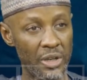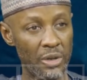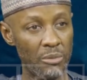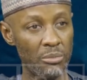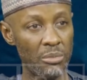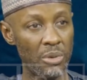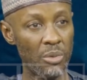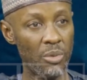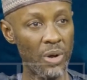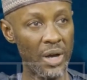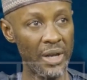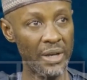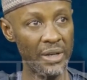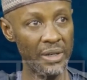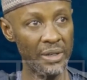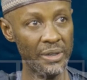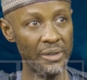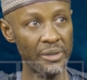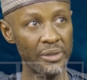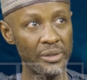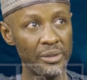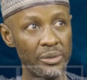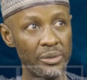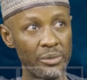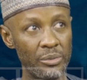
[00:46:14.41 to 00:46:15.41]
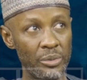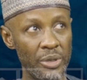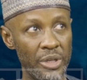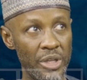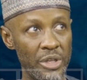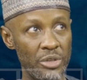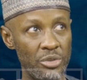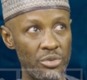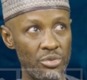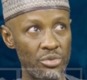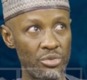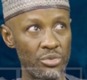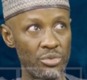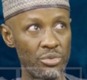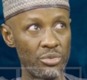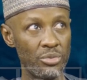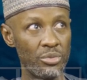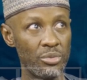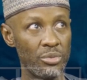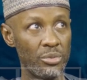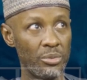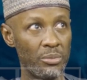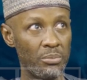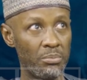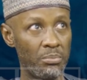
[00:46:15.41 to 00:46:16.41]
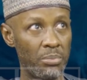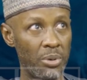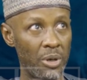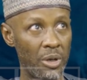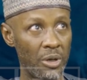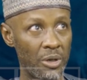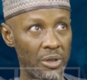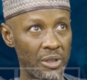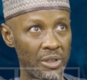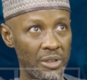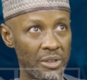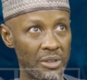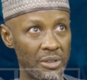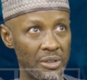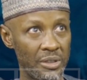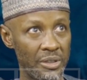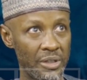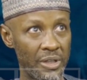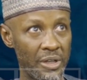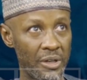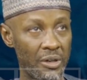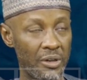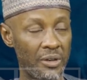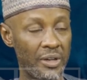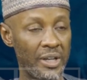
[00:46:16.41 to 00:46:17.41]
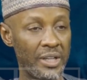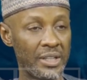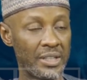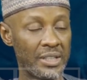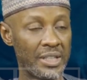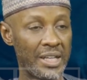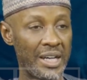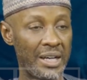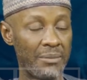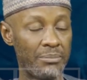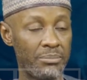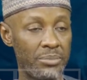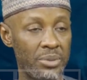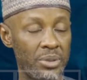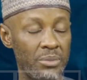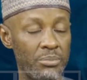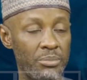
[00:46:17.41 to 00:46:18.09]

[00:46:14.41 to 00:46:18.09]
Number one, we need to block the current gap